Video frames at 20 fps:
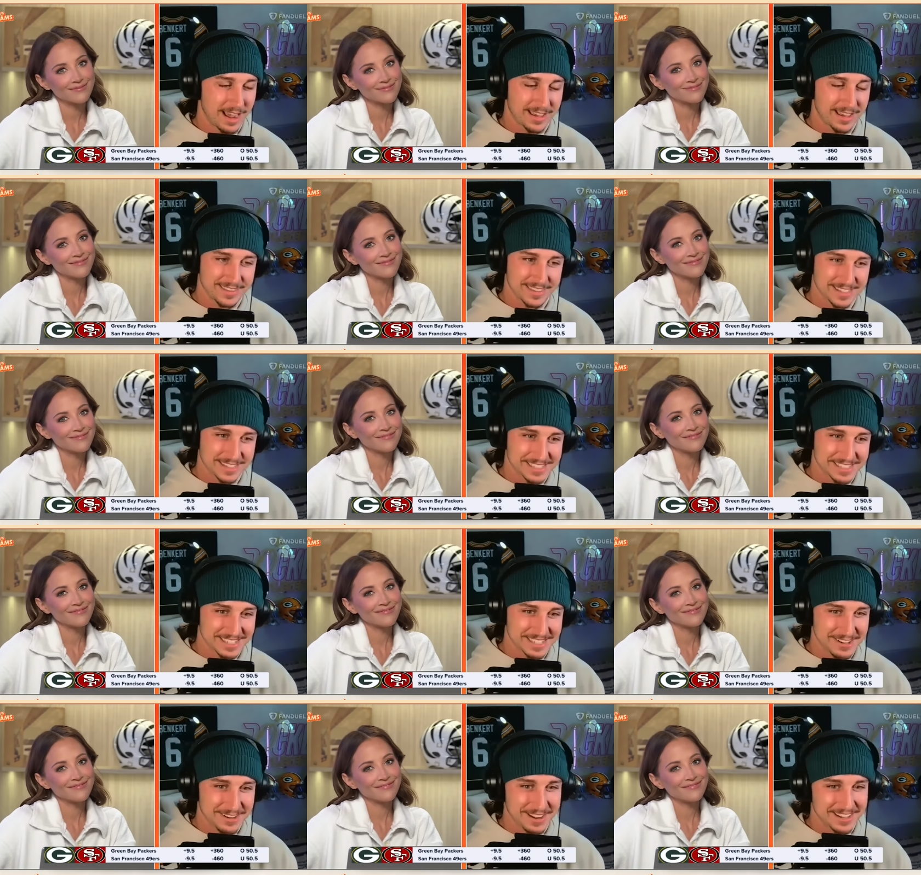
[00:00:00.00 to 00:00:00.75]
Speaker 1: I think
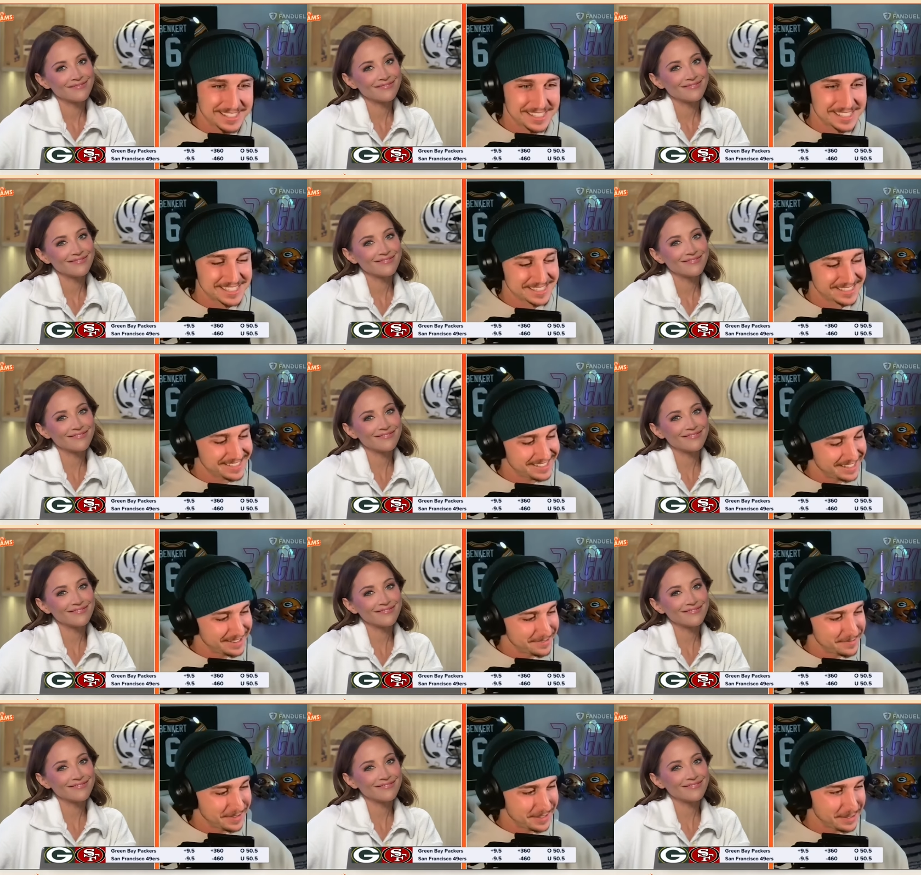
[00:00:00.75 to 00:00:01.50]
so.
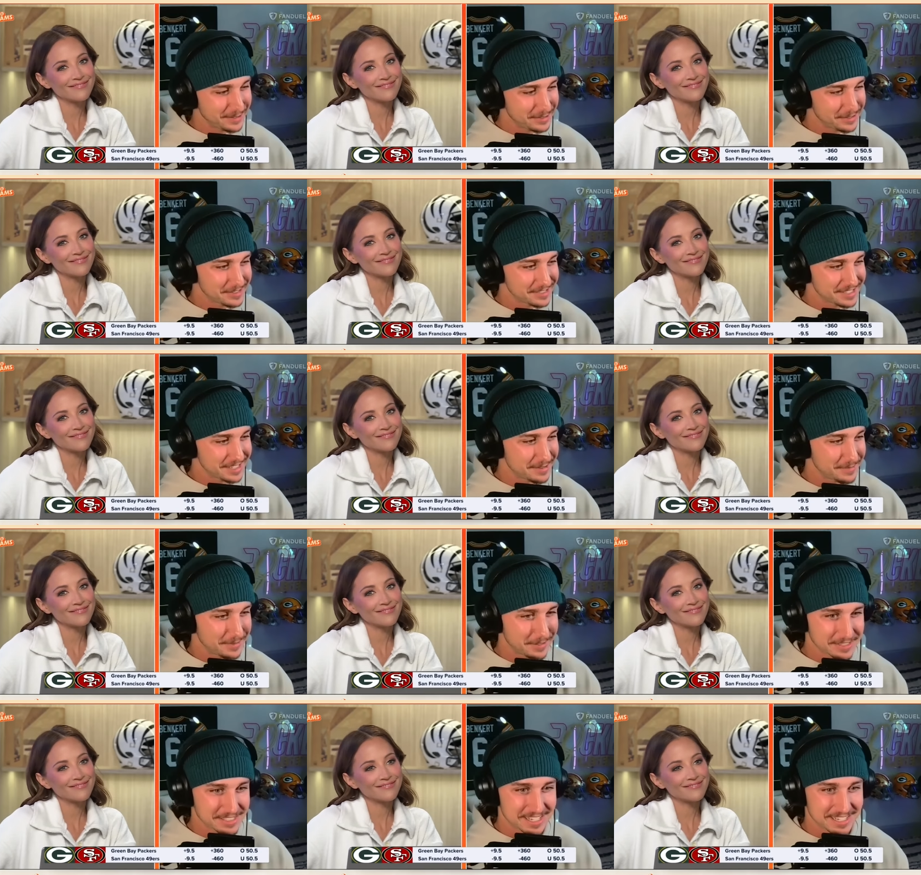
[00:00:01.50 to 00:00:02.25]
It feels
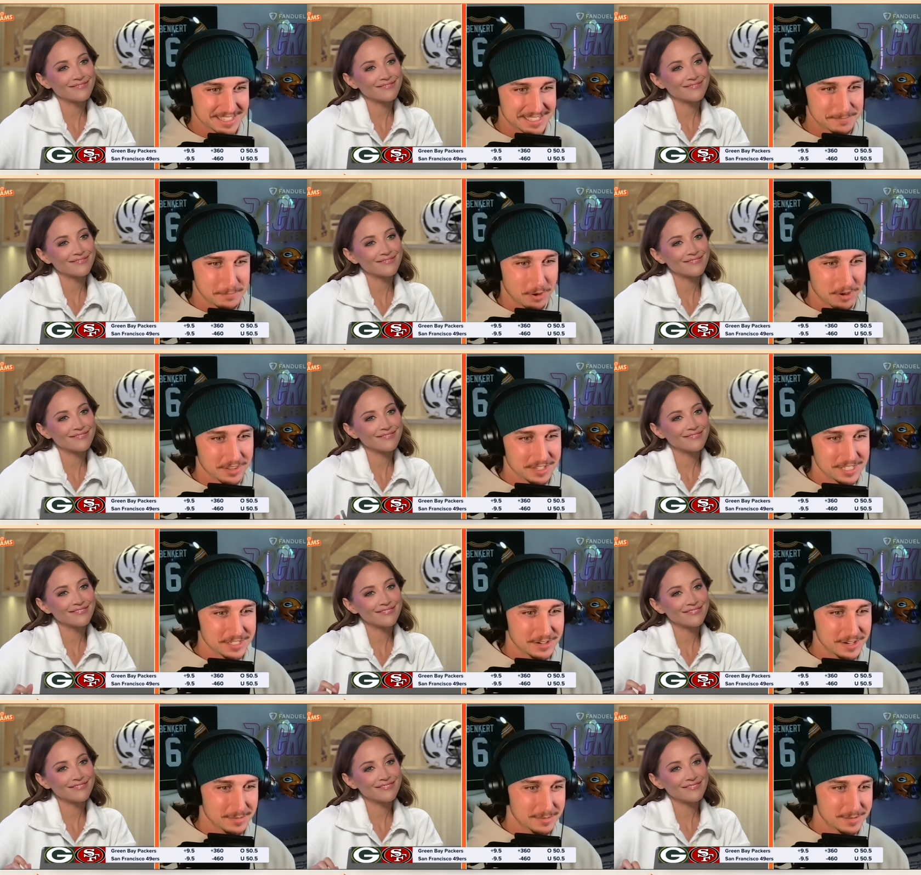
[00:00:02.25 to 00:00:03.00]
like it's part of the
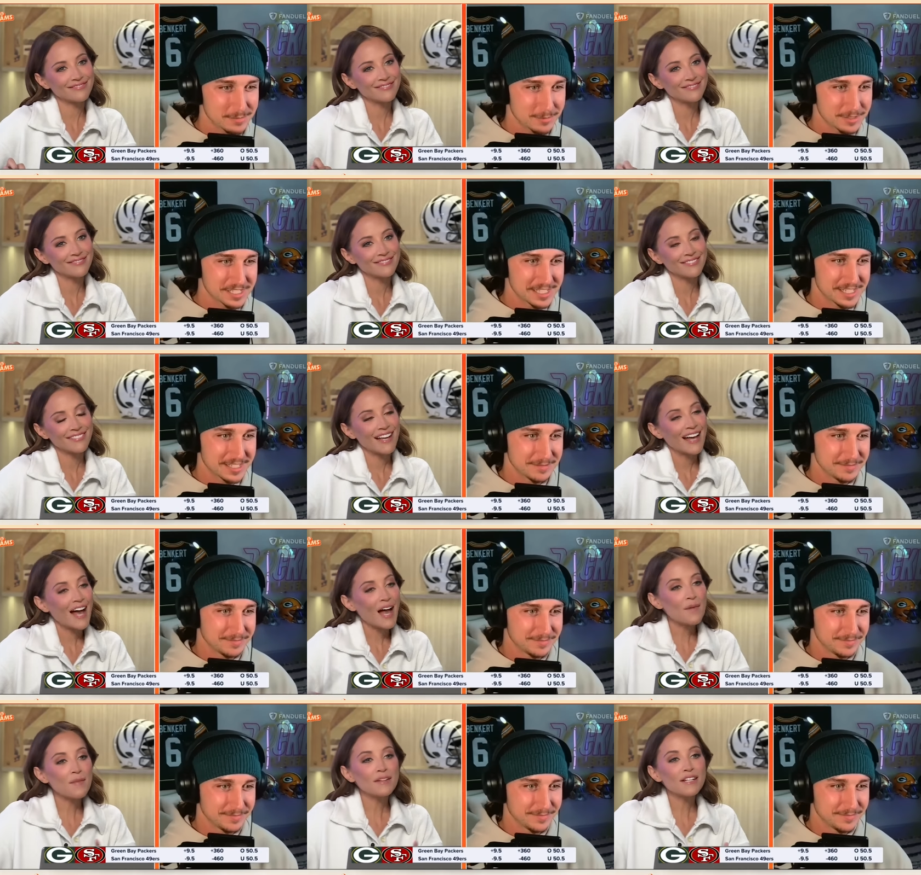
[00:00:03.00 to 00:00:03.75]
script. We'll see.
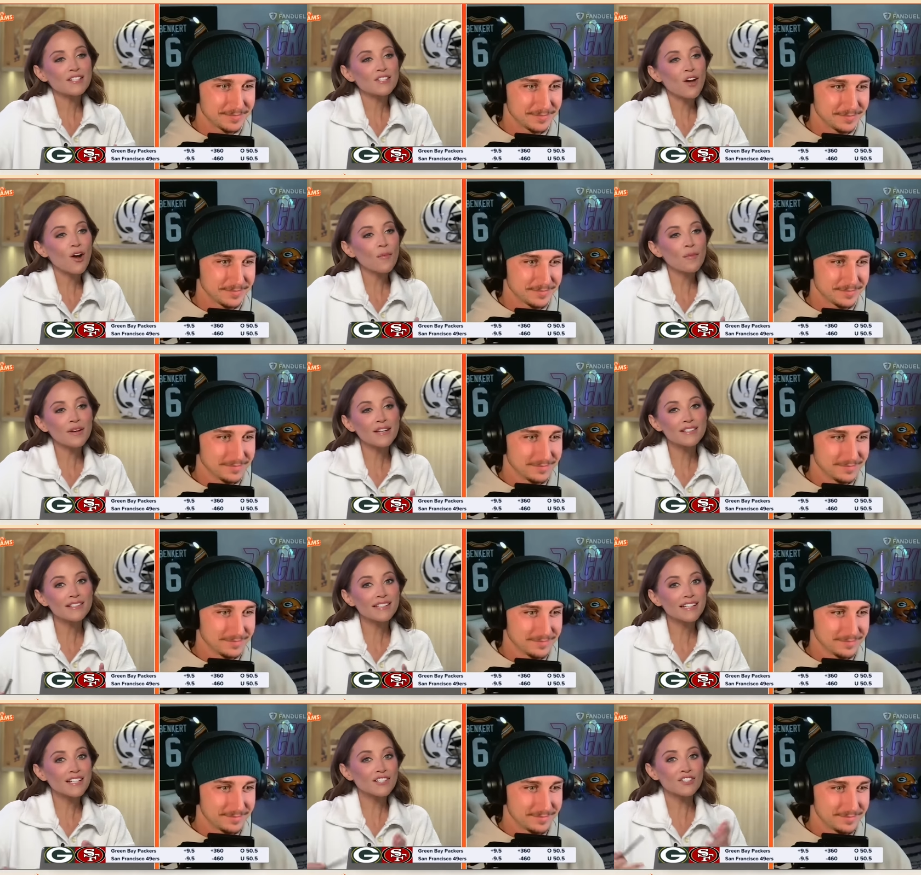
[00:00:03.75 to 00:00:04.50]
Speaker 2: I mean, it's hard
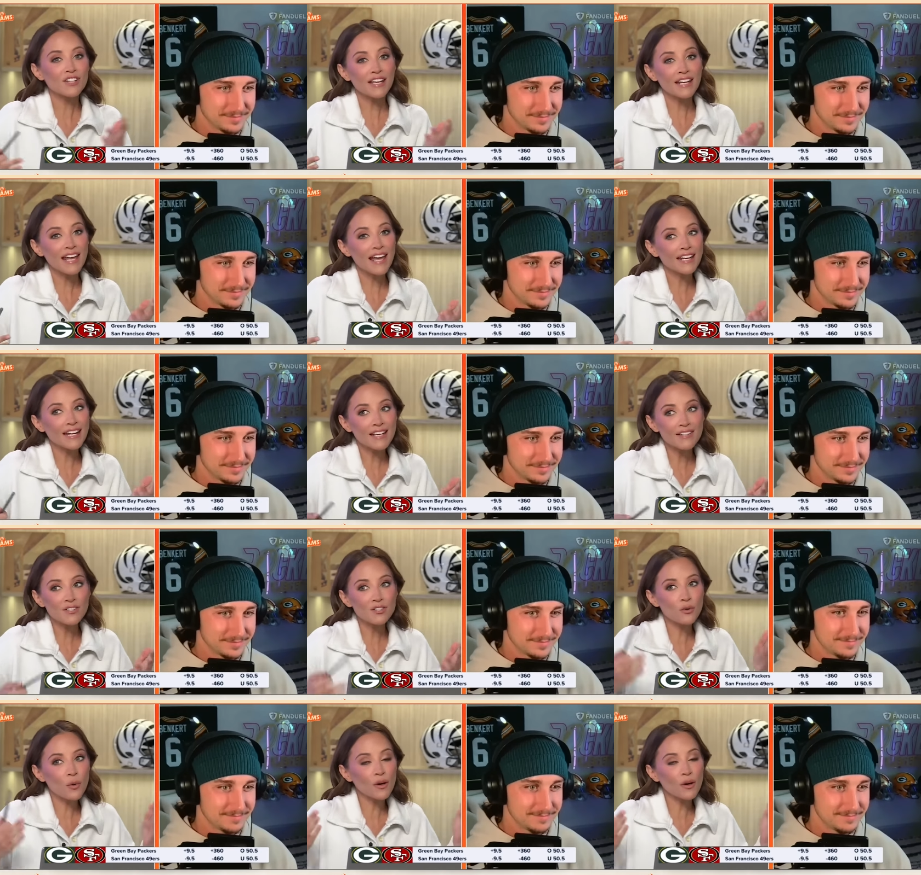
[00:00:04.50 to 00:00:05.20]
because like Shanahan has a